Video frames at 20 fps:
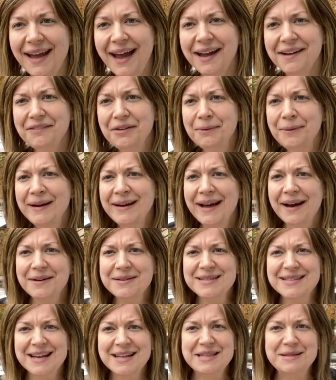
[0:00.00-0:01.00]
Hi everyone,
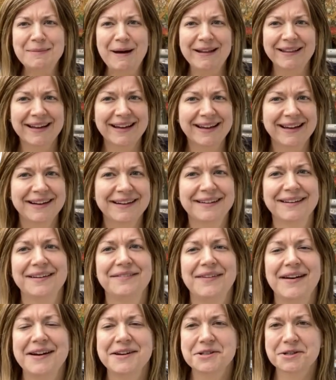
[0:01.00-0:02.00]
Outside Spotlight here
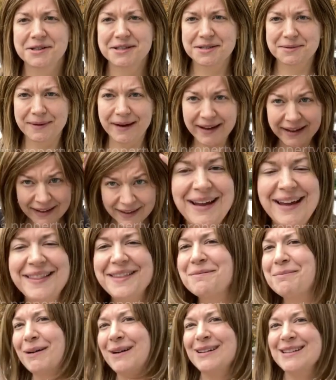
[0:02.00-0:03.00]
of Interest Wig in
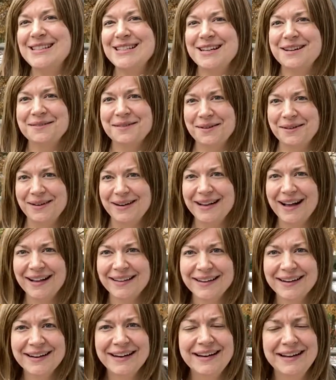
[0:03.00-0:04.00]
the Bernstein Rooted
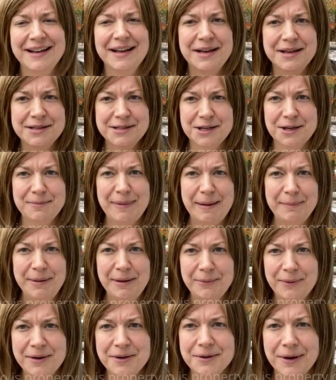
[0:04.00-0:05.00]
color. So you might
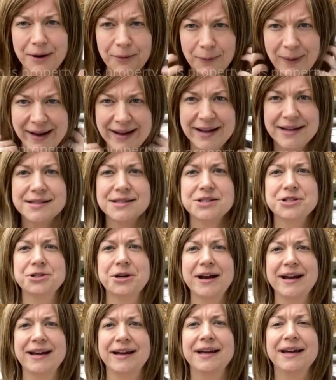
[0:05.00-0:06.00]
be wondering why it's
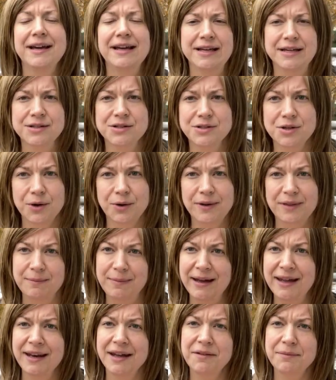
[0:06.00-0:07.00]
straight. So in the
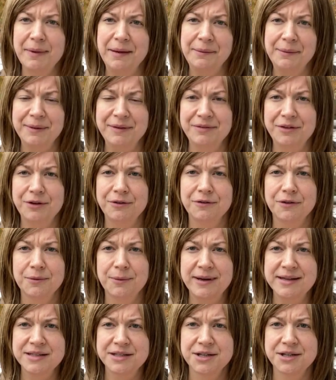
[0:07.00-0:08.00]
beginning of my review for the
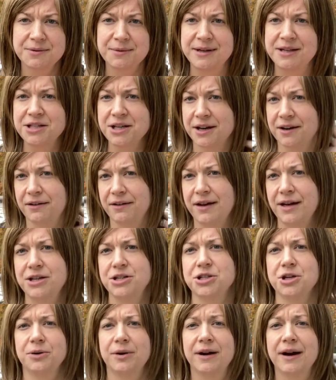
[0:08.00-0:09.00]
Wig Studio One channel, I
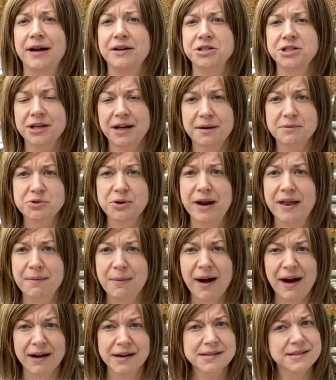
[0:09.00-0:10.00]
show her how she comes right out of the
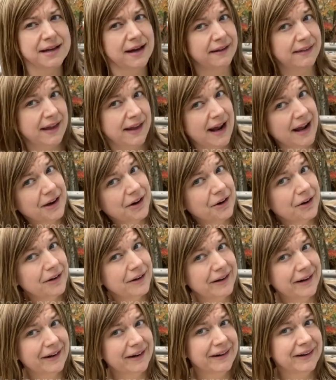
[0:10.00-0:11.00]
box and then I
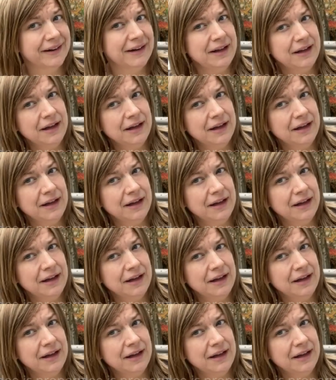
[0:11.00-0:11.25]
curl her.